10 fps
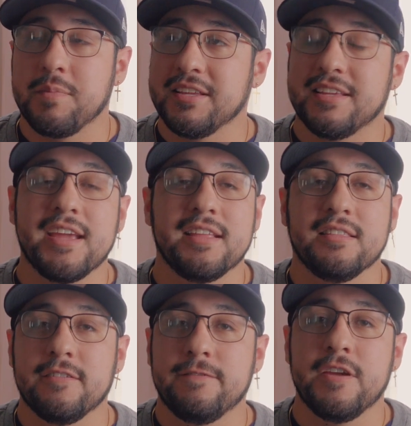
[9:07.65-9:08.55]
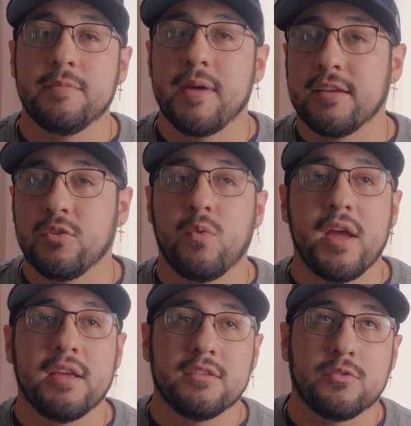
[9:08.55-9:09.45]
but again, the feedback, the
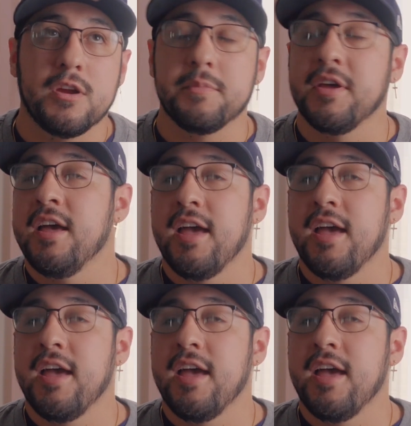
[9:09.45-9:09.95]
weight, the grip,